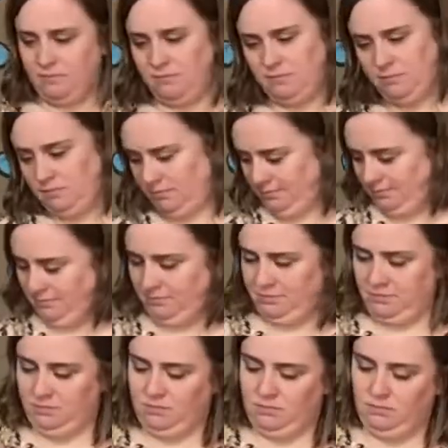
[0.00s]

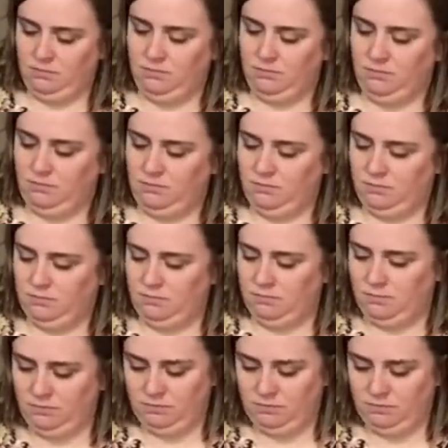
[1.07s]
(silence)